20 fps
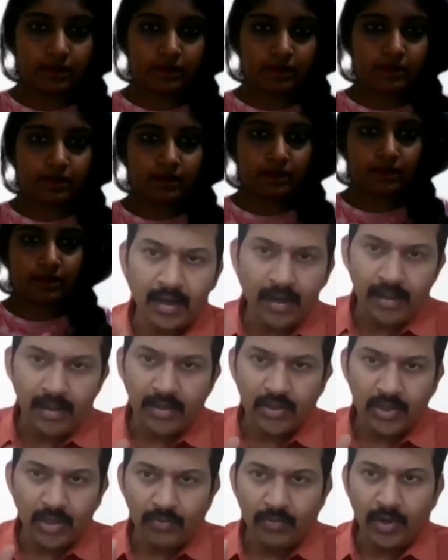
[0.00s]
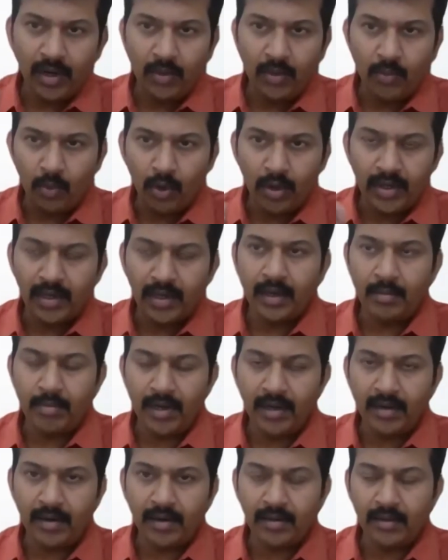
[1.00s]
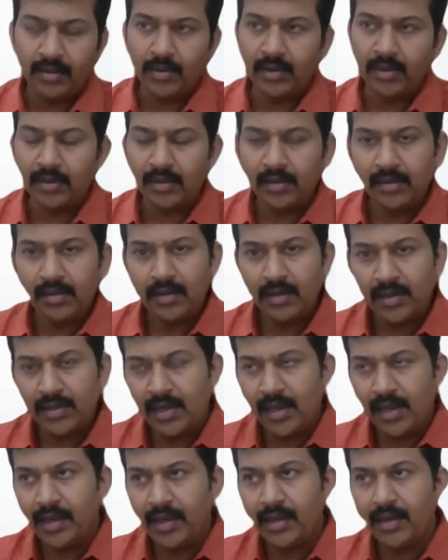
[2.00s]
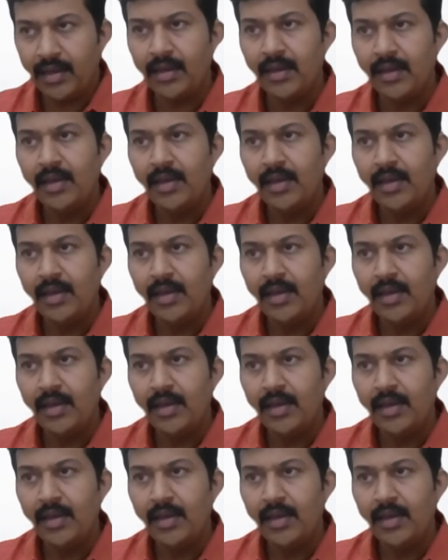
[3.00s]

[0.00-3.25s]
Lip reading: or the called jugular water, it is like